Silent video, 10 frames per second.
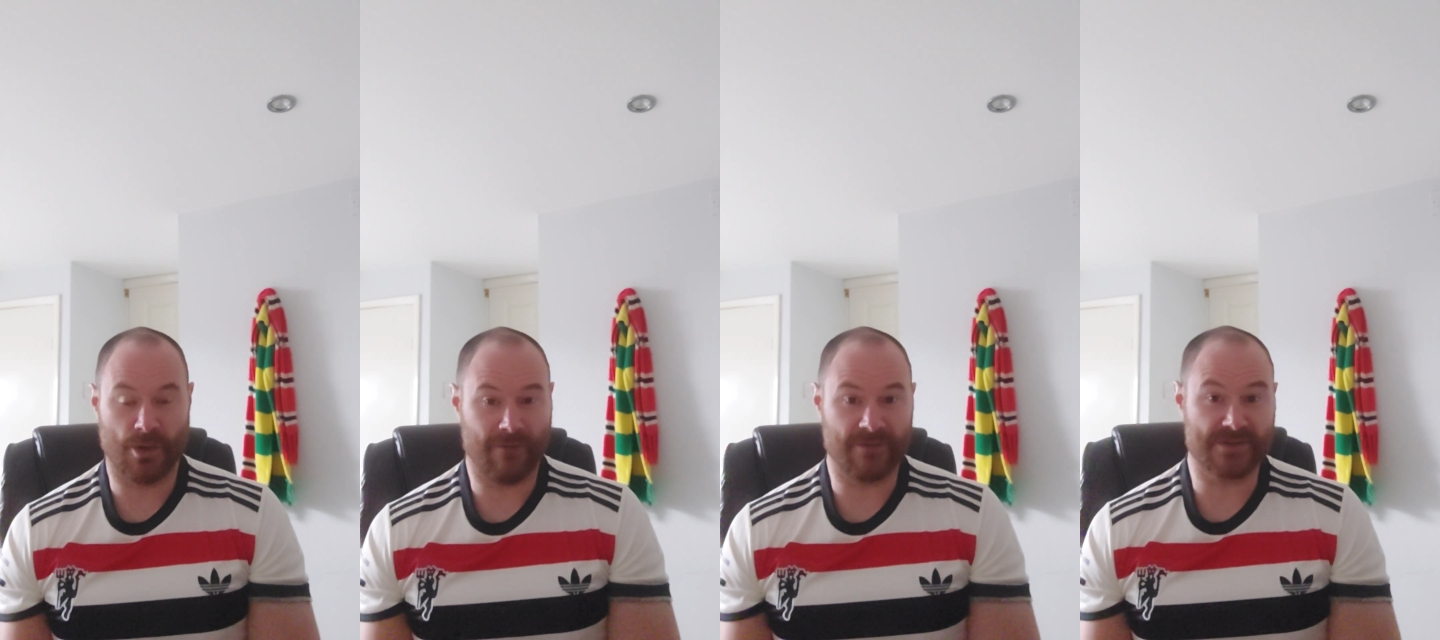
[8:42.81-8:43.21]

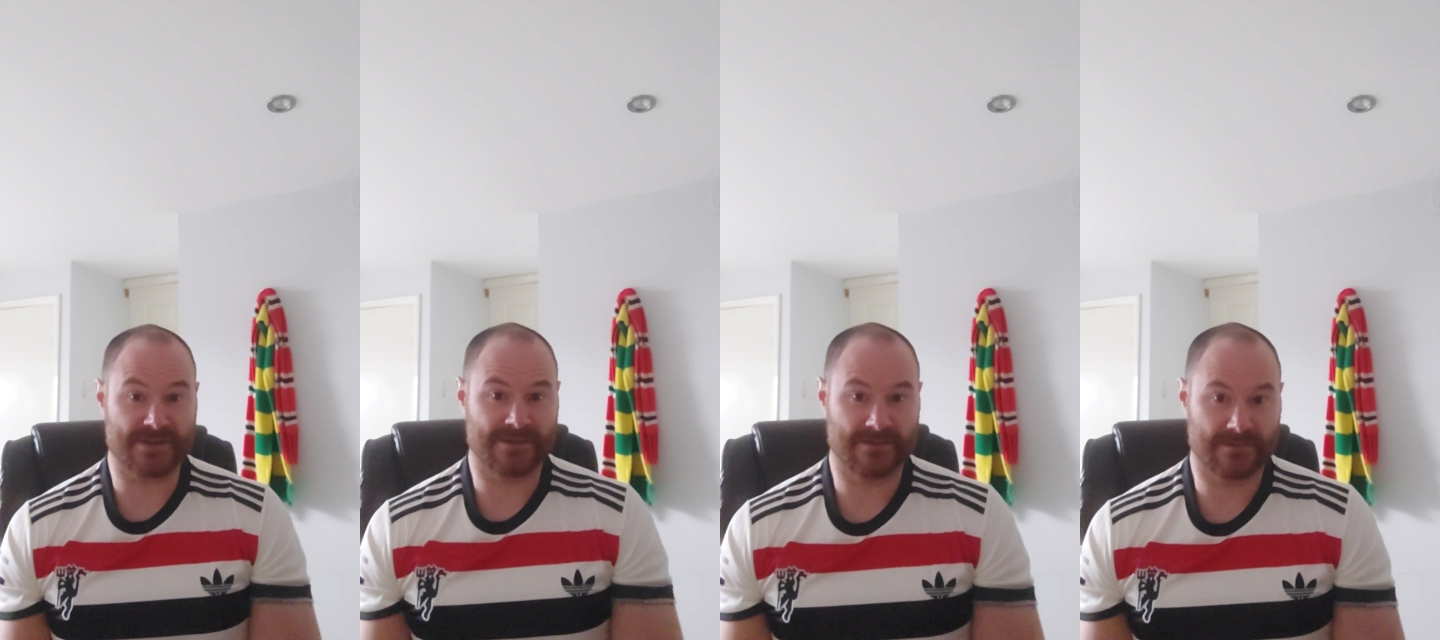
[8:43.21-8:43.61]
offers
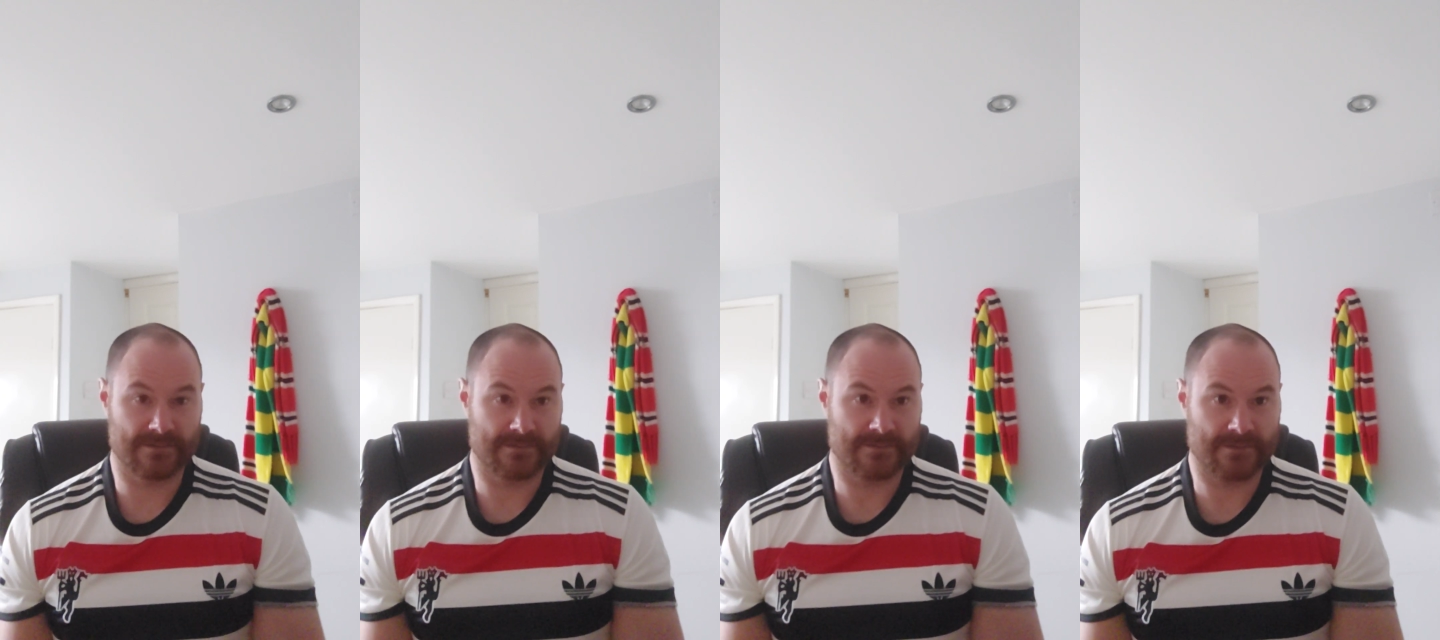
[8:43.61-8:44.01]

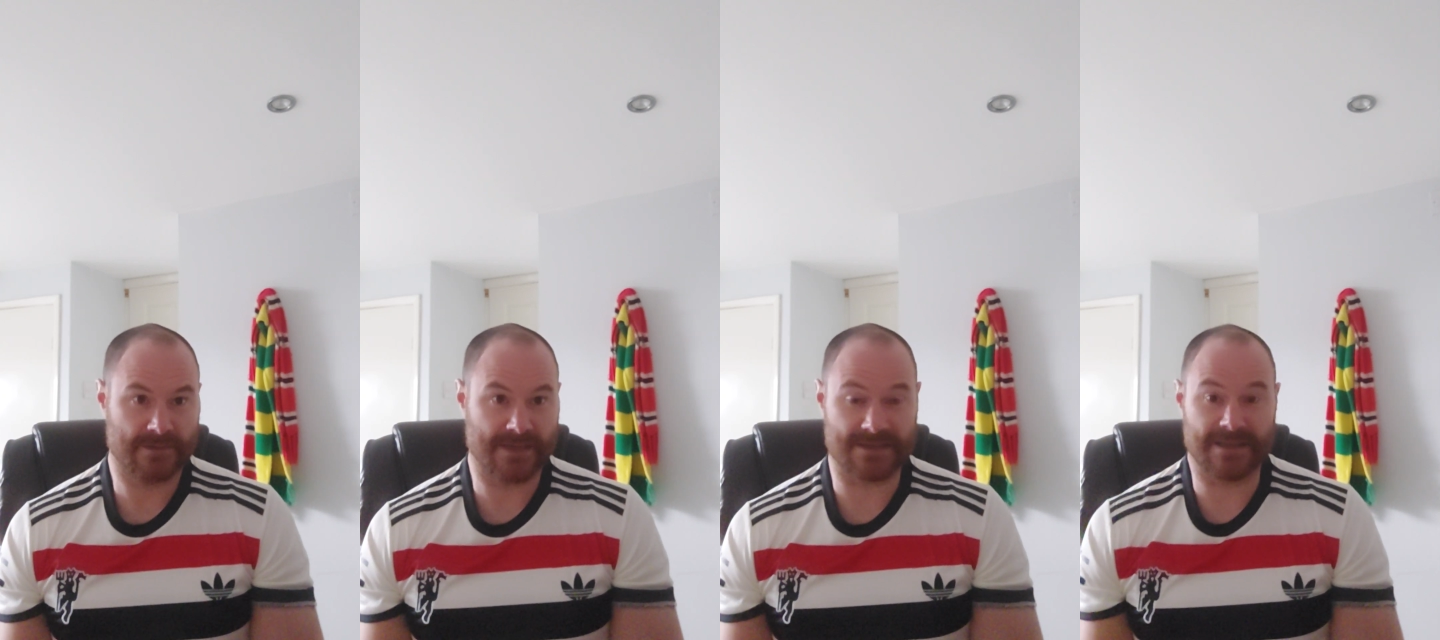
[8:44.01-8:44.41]

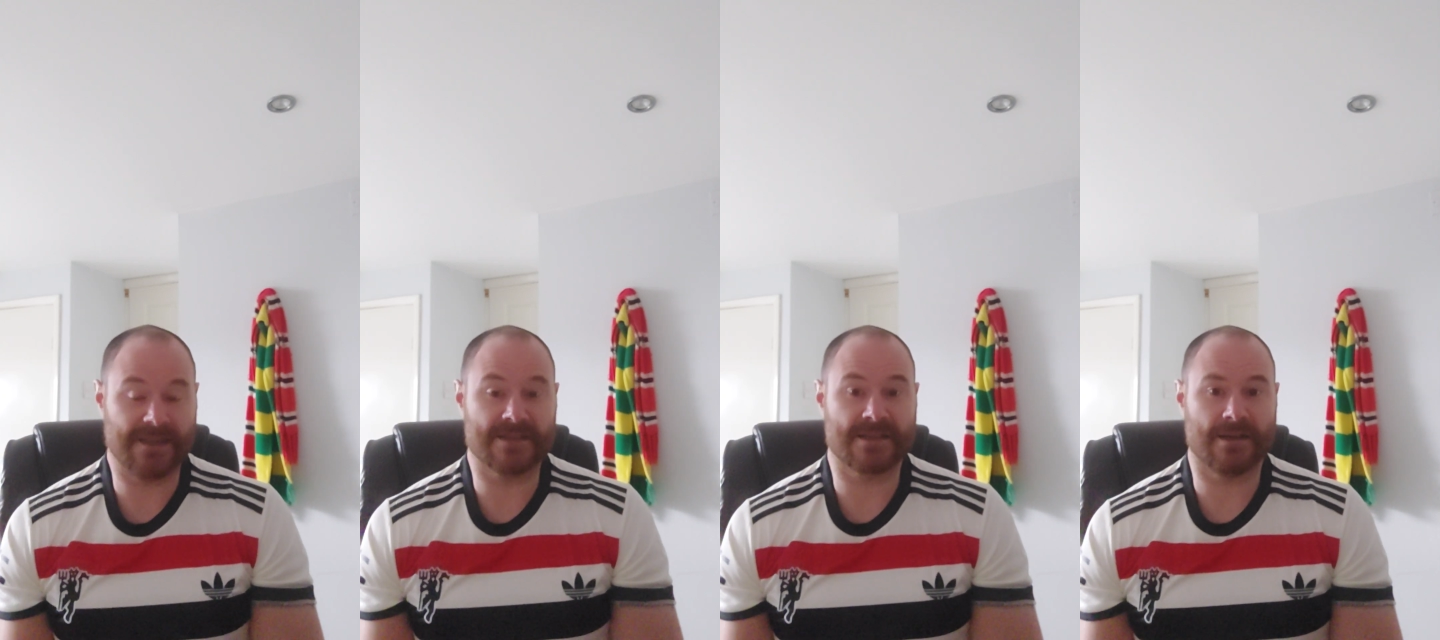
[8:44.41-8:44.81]
as
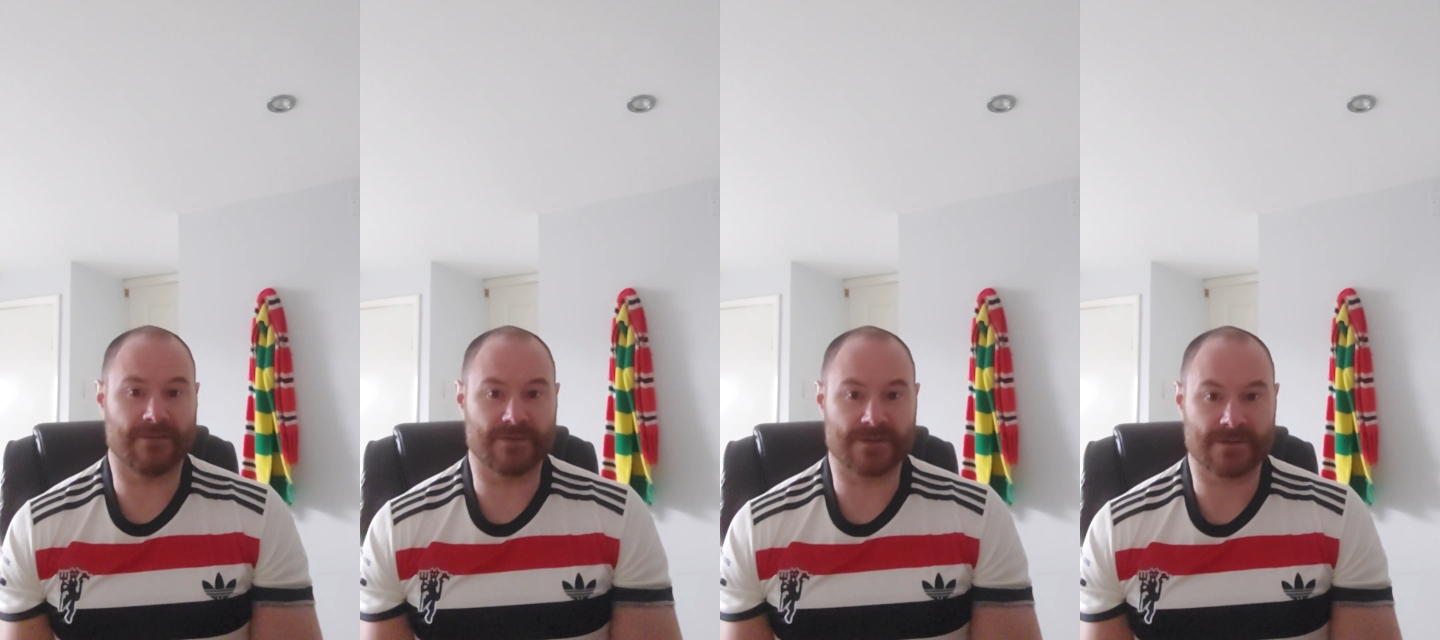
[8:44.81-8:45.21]
little as he
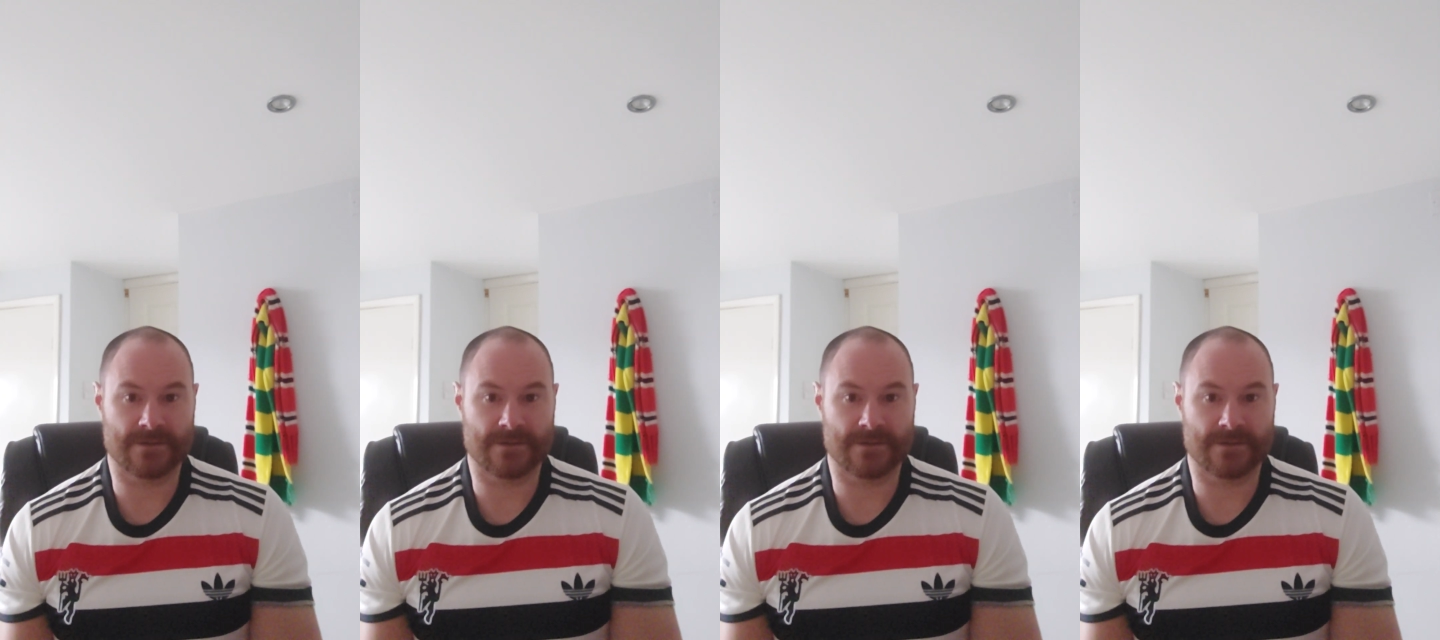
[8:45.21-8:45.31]
offers.